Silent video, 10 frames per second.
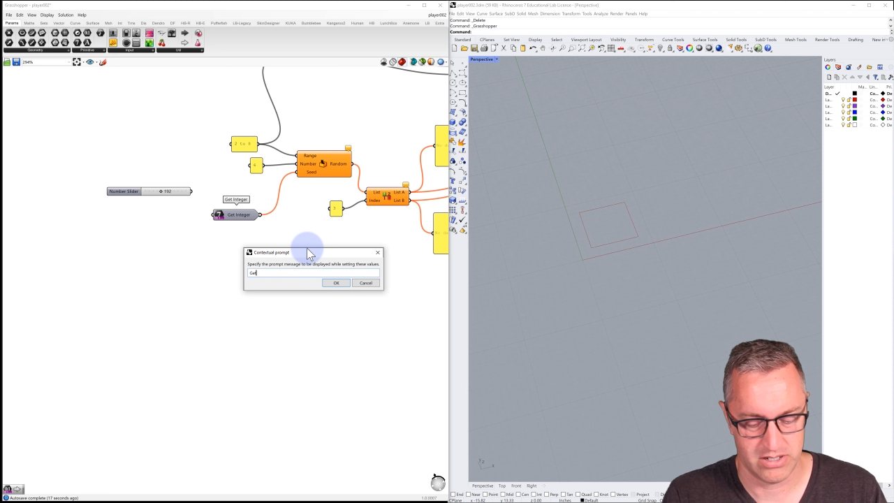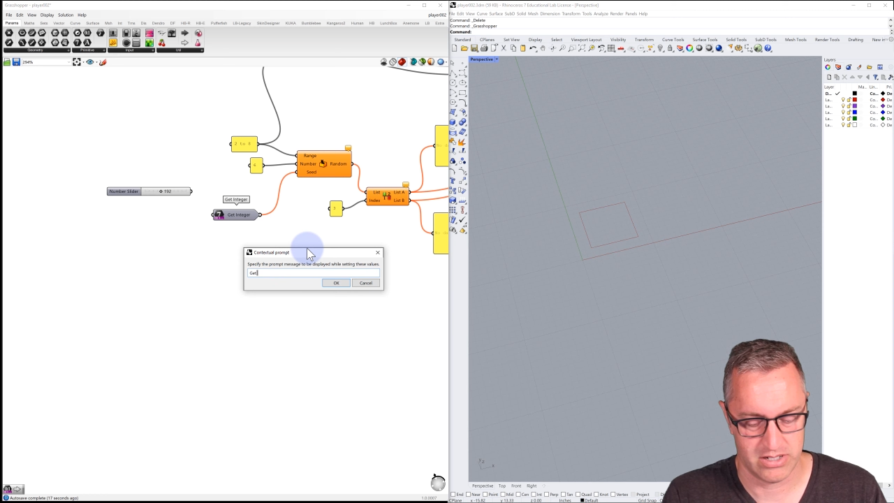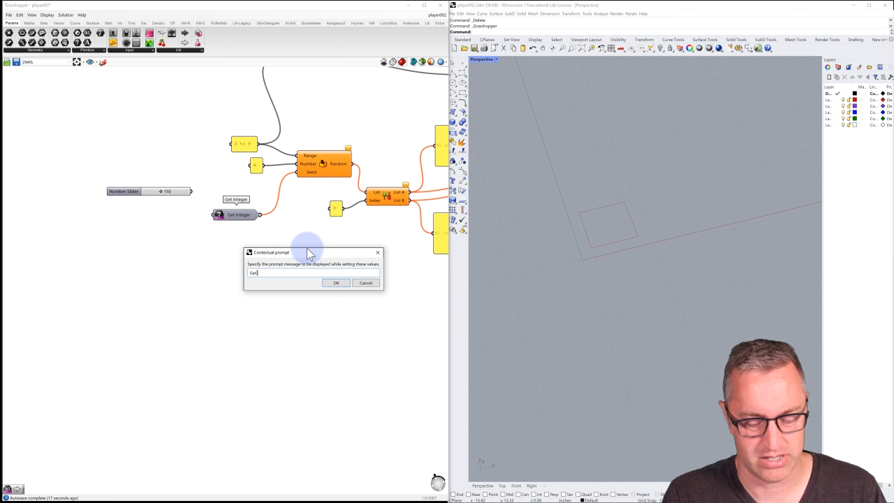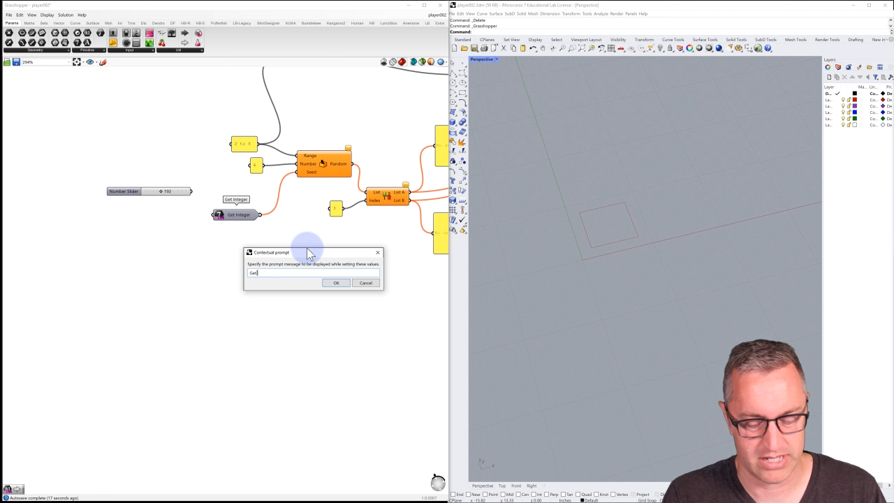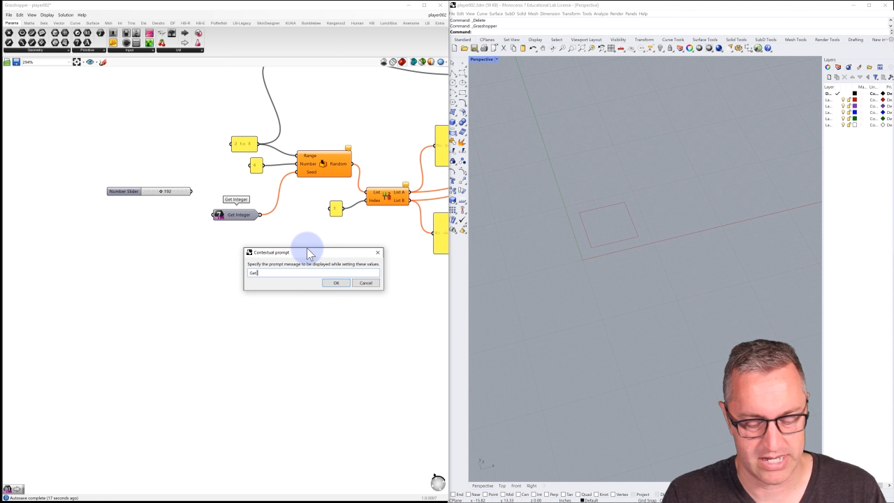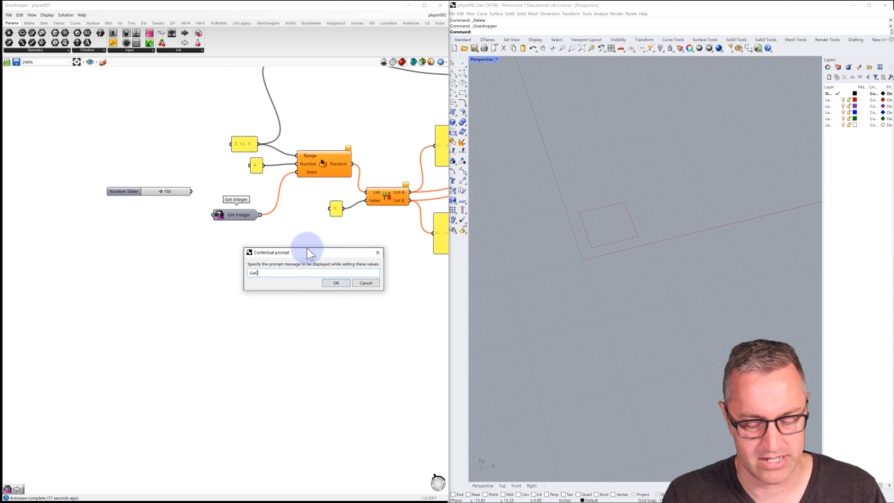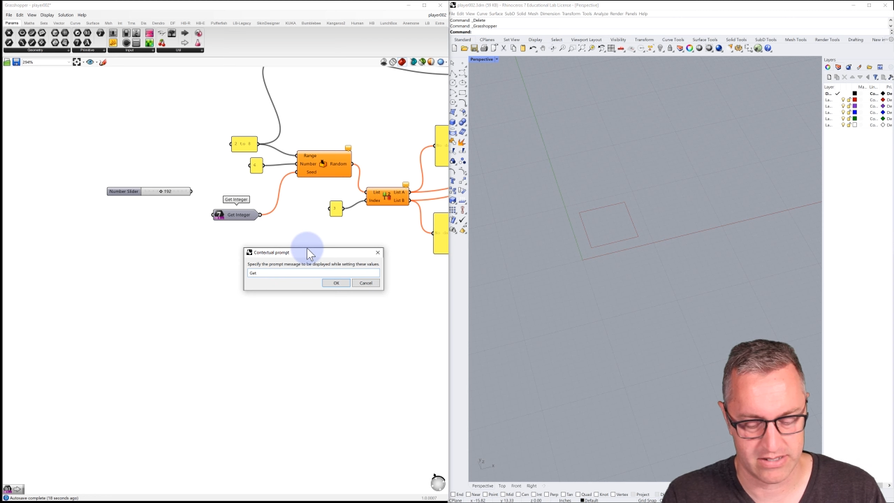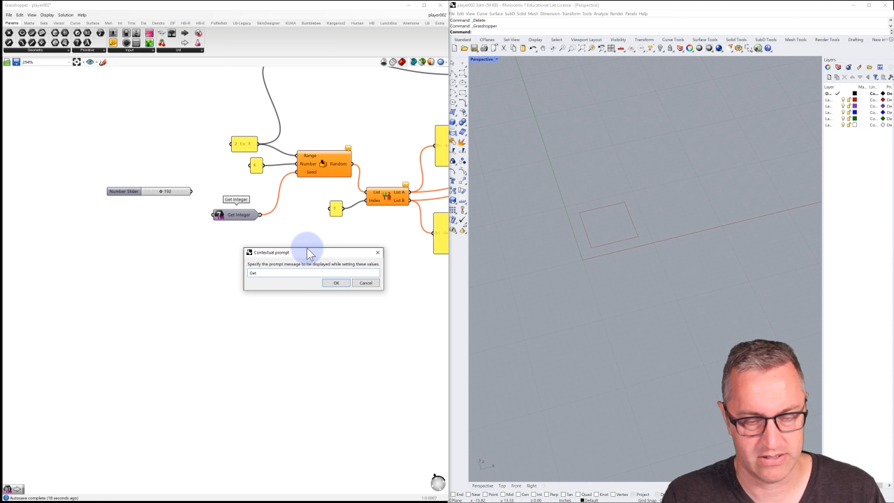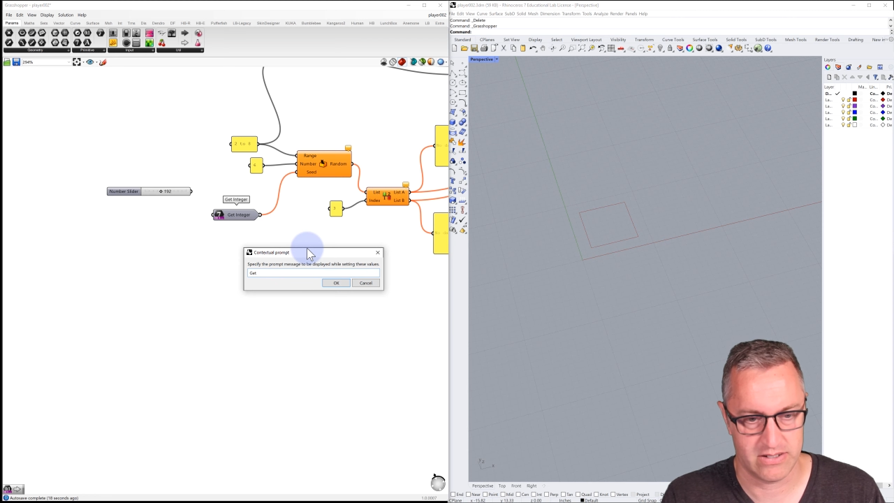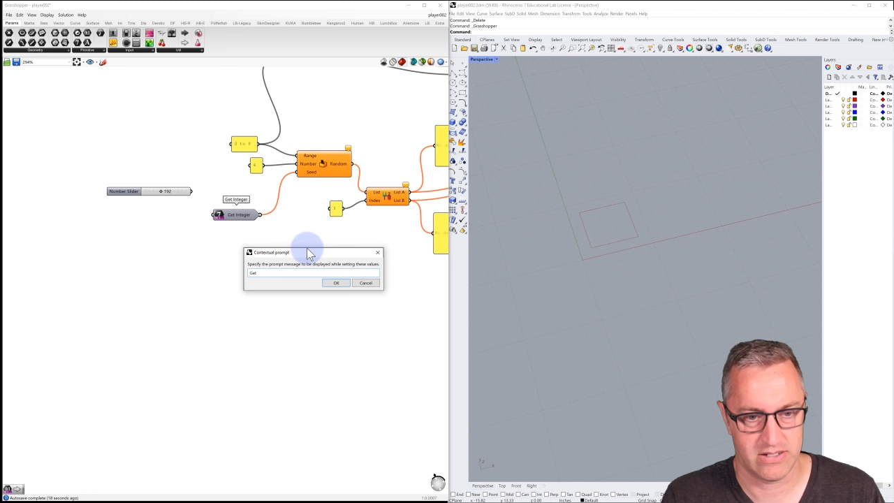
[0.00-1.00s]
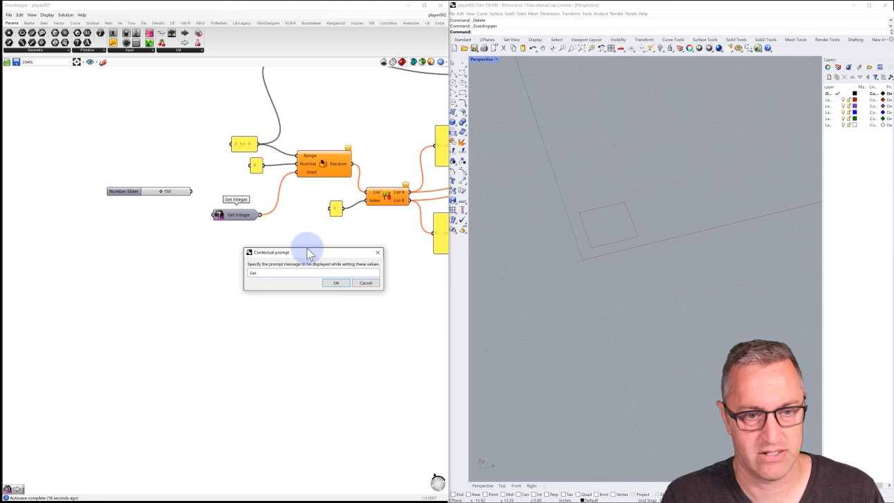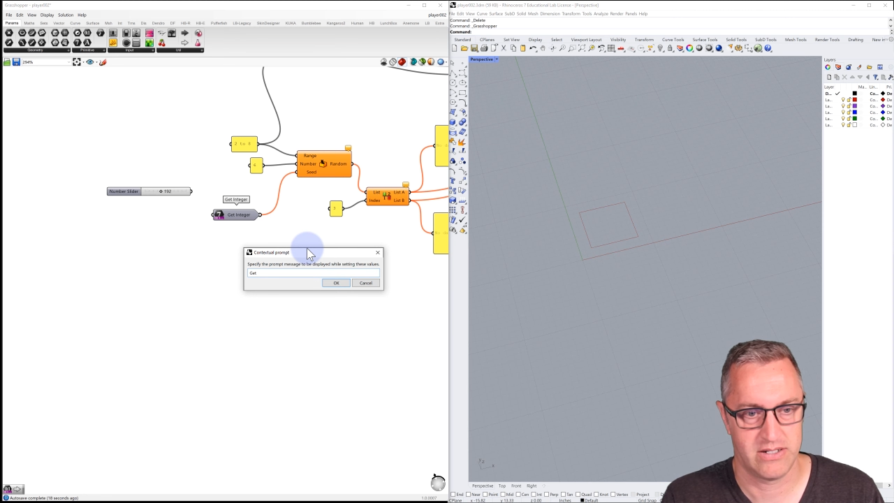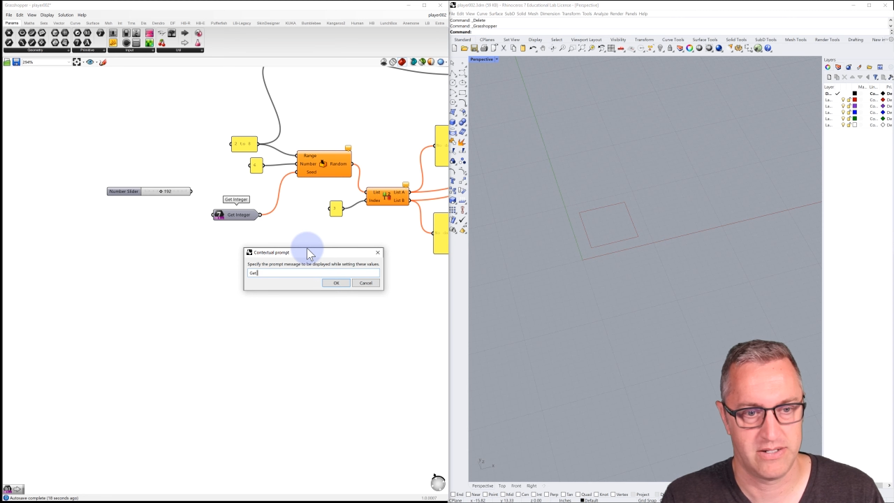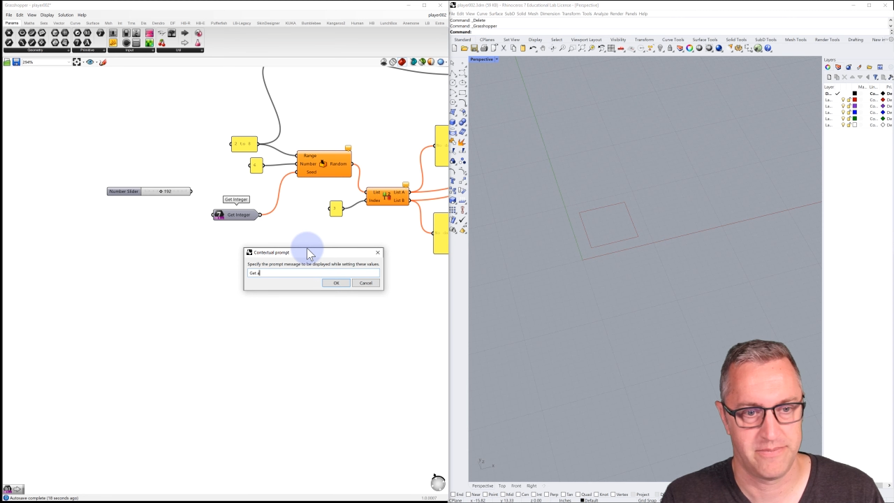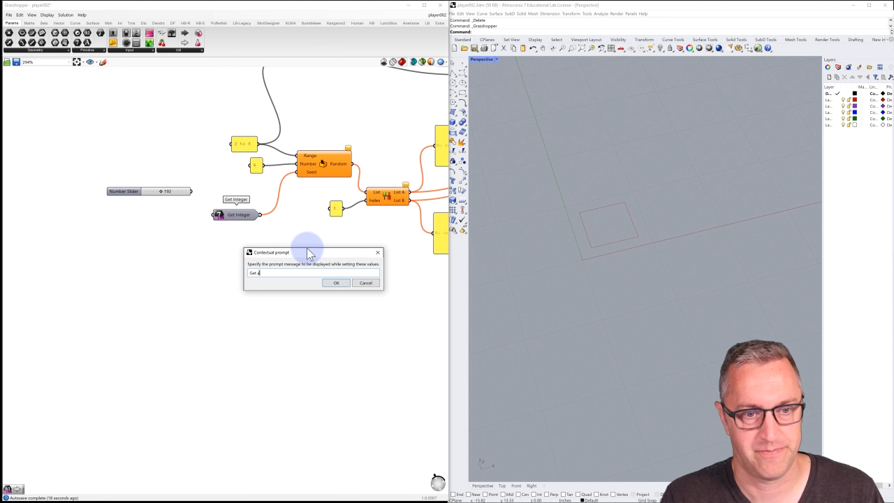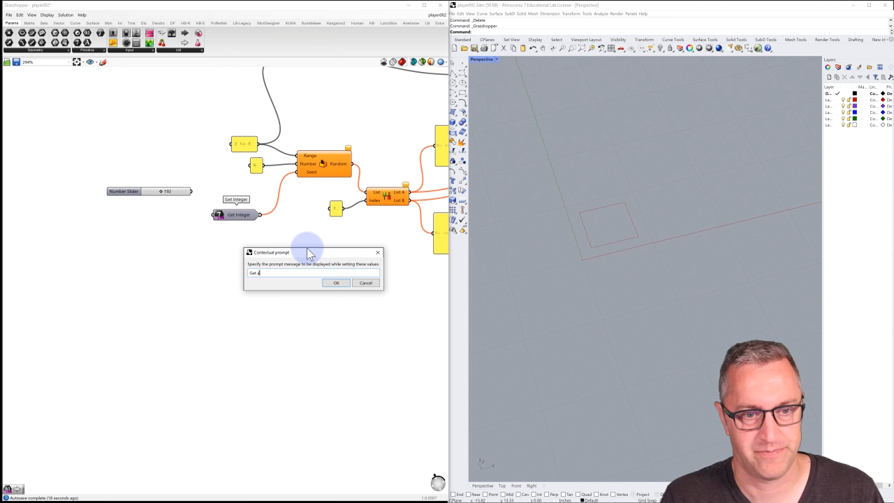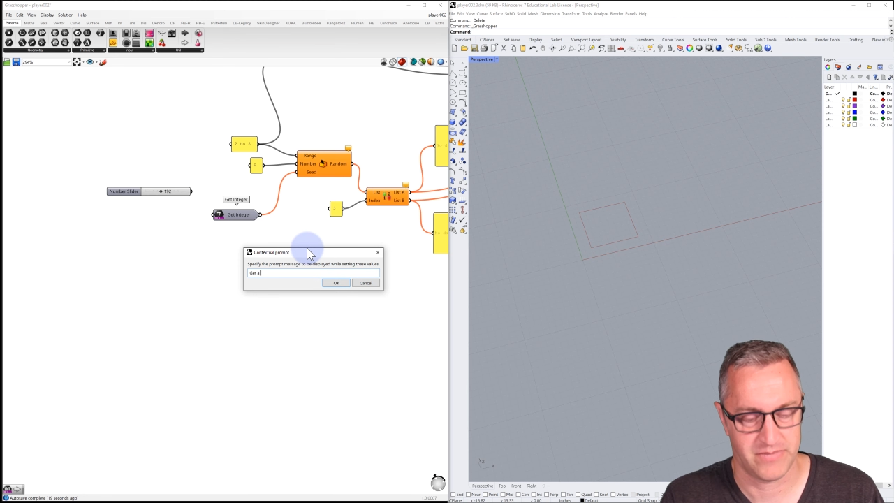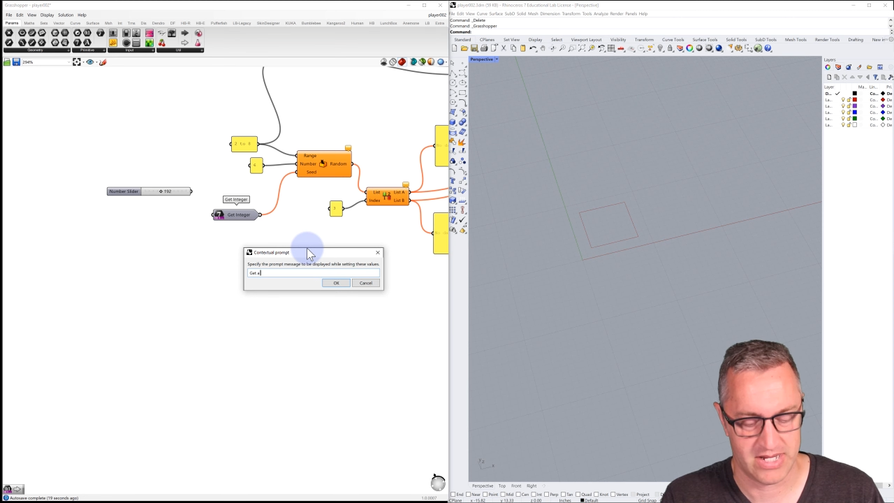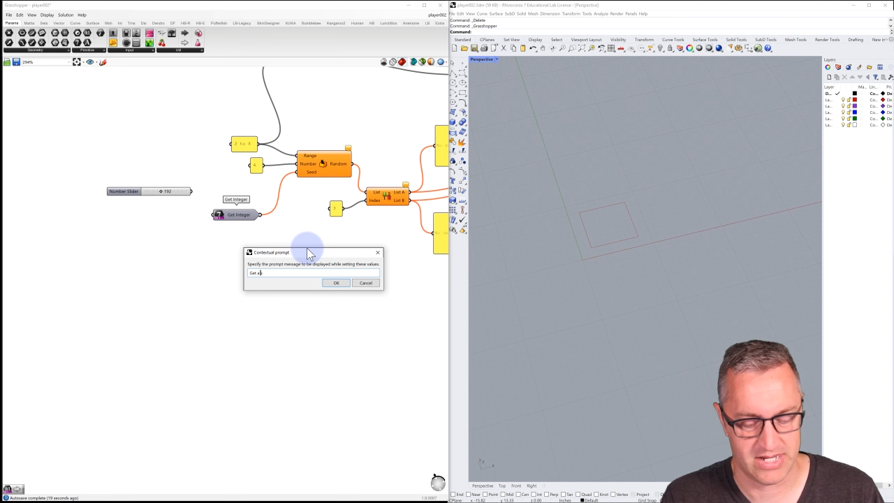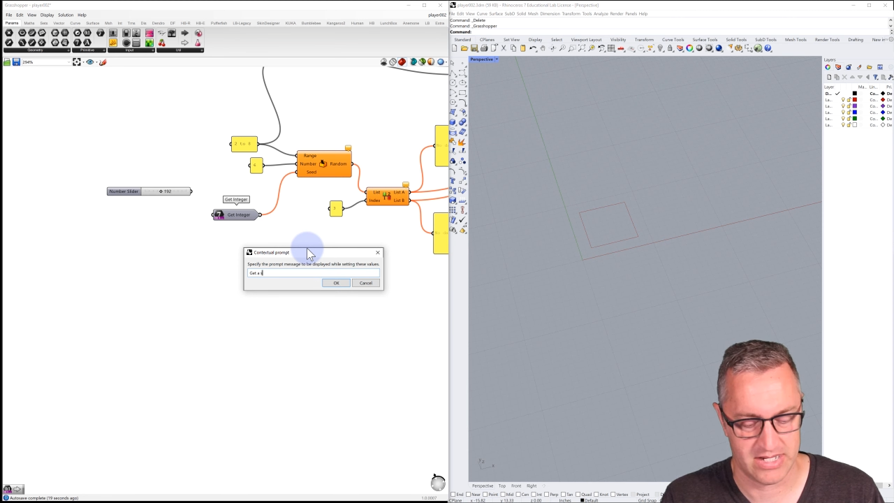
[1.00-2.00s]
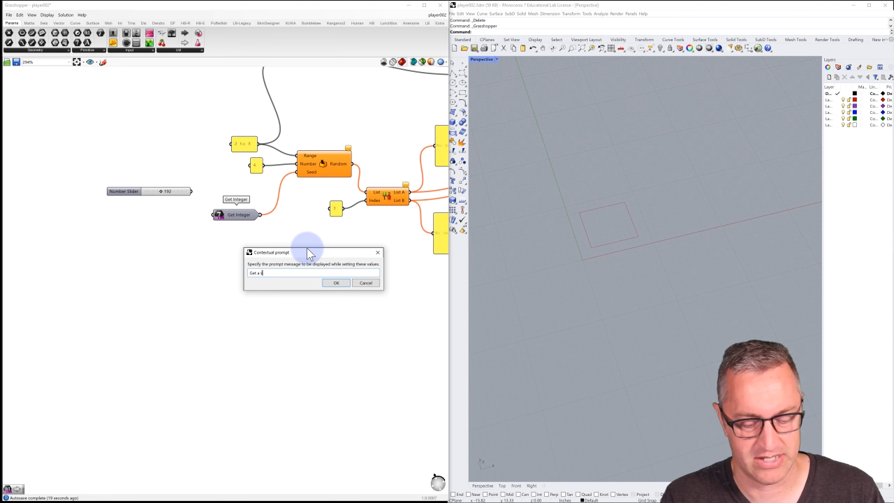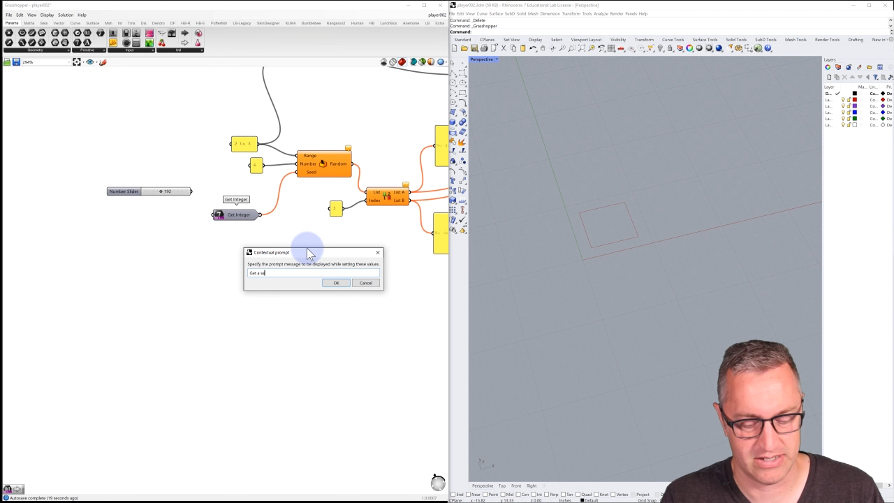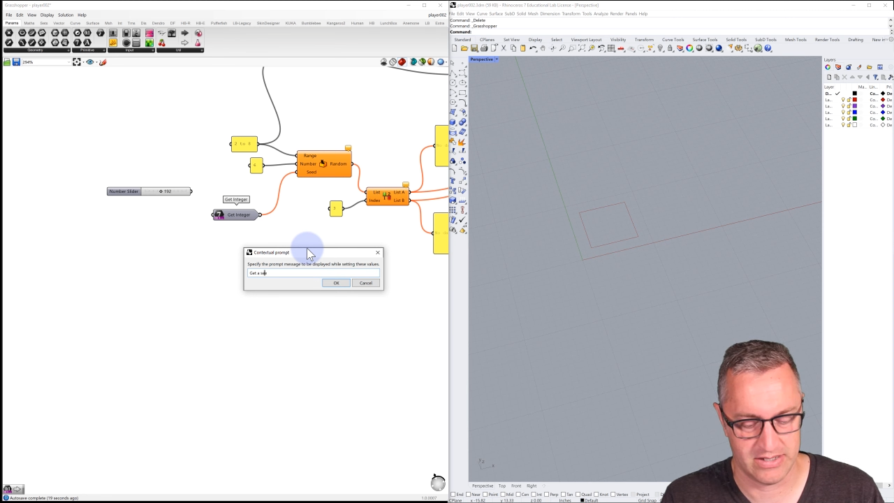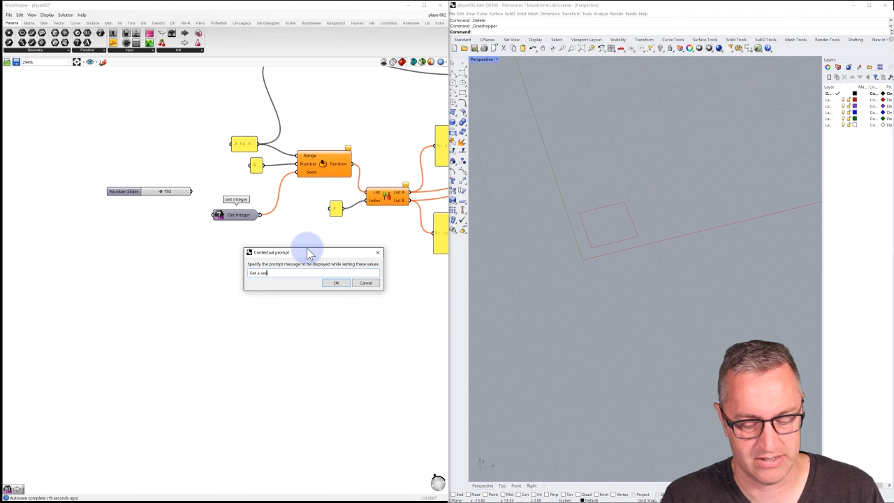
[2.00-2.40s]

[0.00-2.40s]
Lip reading: get a